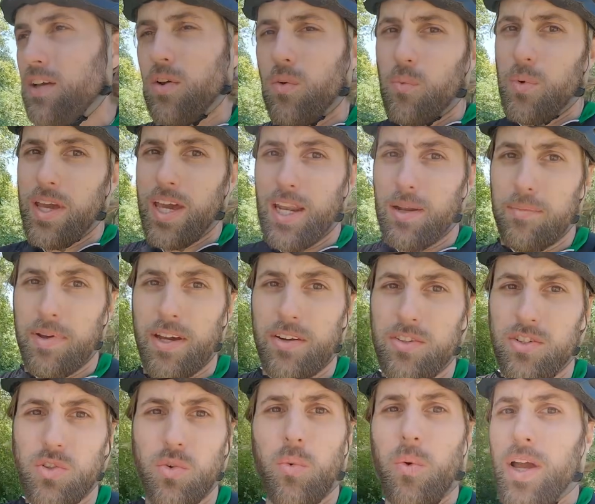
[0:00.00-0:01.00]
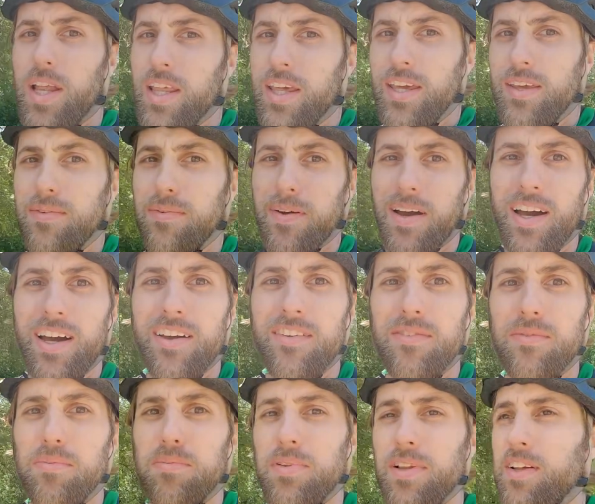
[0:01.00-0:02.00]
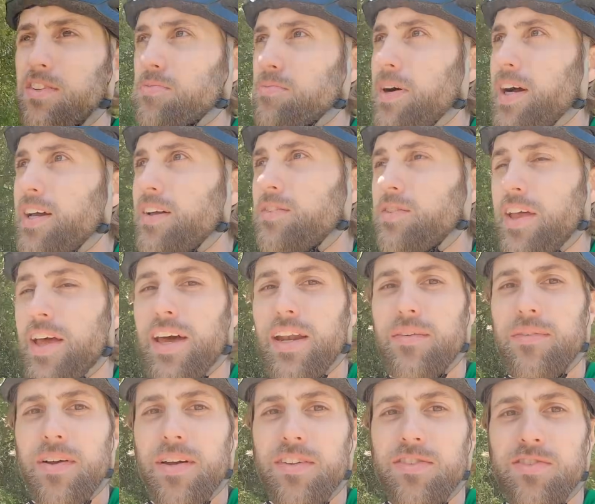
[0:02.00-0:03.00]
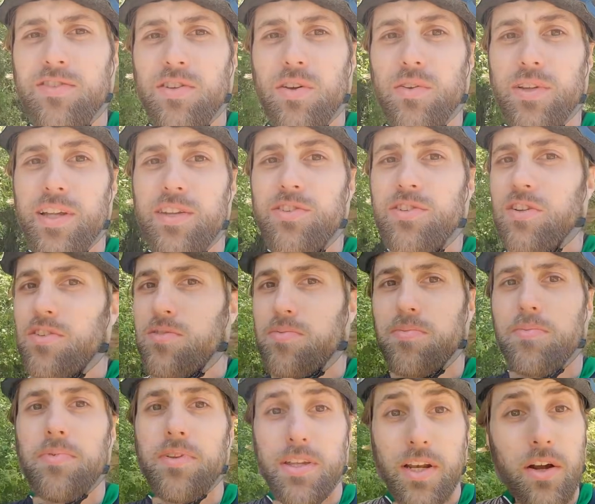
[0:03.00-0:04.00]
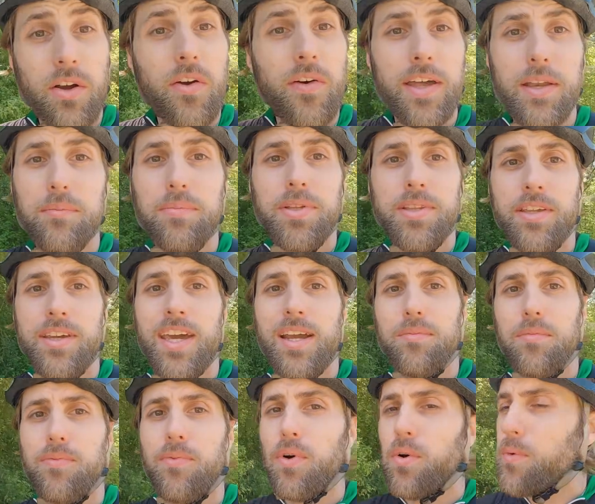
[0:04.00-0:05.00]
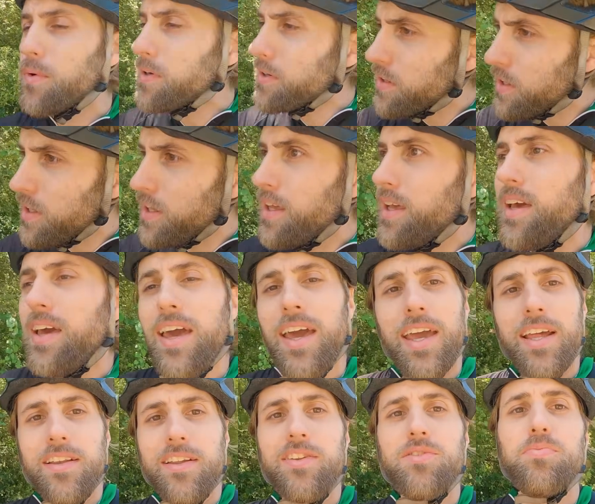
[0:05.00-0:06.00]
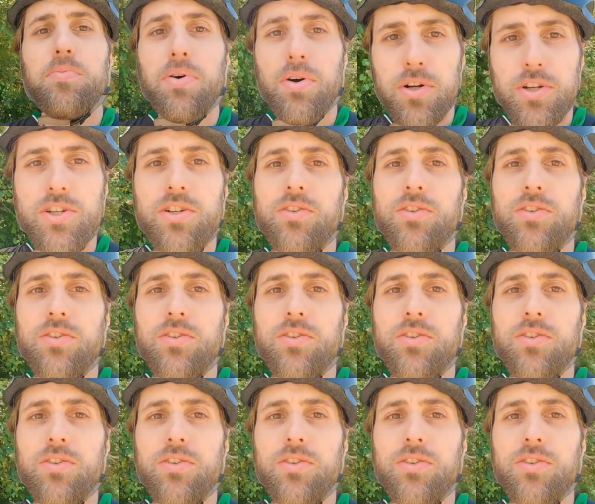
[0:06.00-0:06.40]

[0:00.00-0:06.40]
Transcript: We got about 25 plus miles ahead of us, so let's just, go ahead and put the camera forward and let's push